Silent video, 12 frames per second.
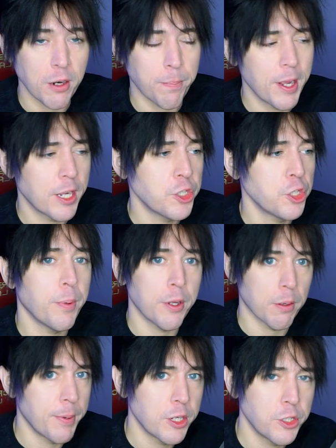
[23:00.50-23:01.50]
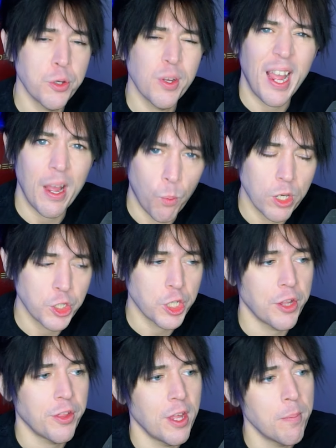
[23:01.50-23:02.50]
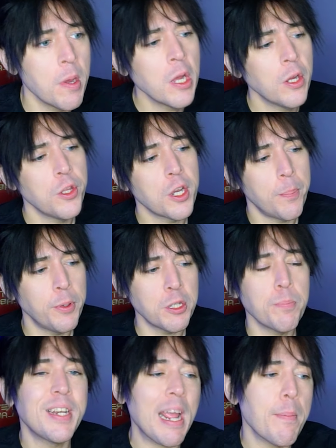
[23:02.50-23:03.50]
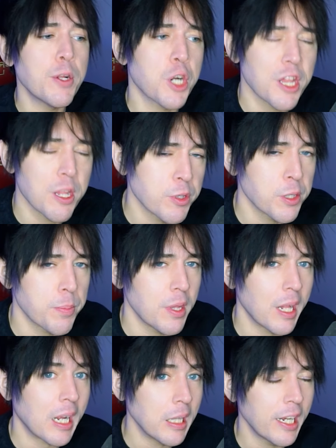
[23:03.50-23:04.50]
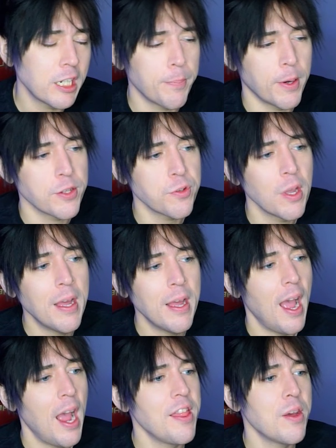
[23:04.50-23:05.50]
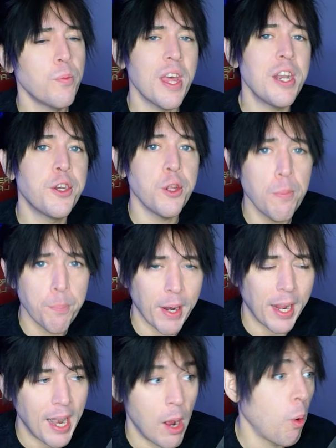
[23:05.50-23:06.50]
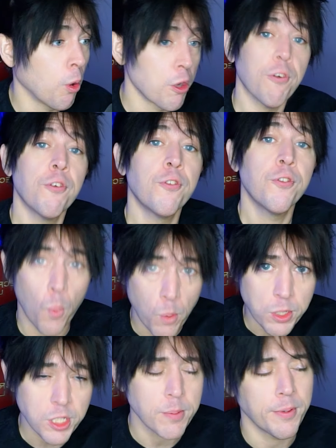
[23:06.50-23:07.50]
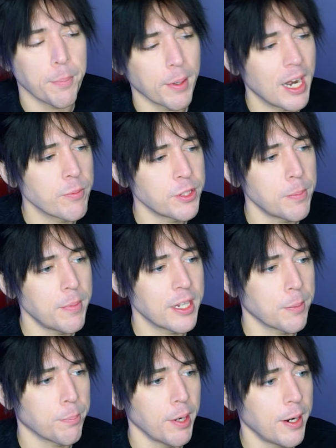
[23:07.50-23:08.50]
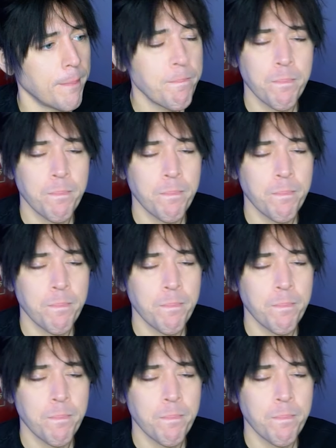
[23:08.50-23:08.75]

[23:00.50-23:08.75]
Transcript: Pikachu, but your Pikachu can't one-shot them. You can put some damage on them with something like Electabuzz, and then when they do bring it out, or you force them to bring it out with something like Sabrina,